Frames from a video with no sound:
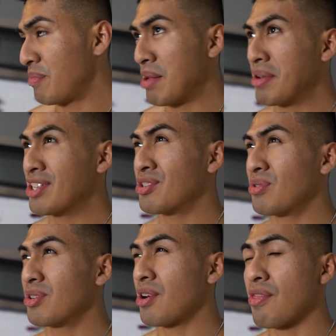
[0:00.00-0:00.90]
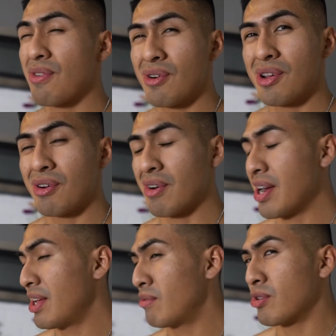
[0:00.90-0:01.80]
I'm at 230
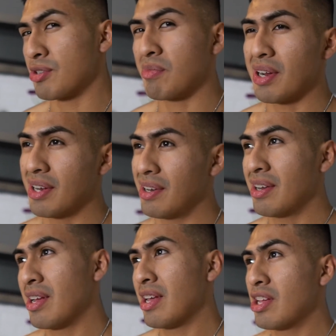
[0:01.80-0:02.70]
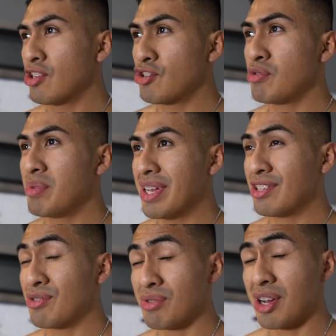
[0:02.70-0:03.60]
already, which mine should be
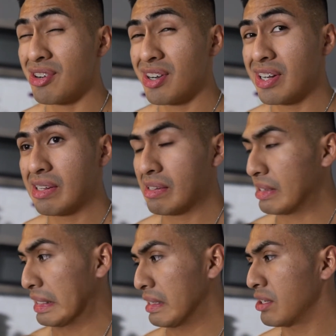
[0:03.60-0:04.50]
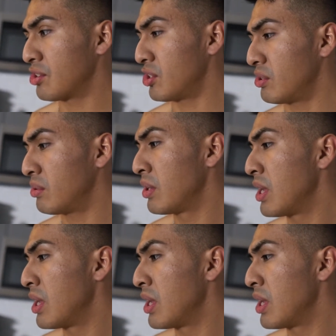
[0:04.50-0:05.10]
at 200. So,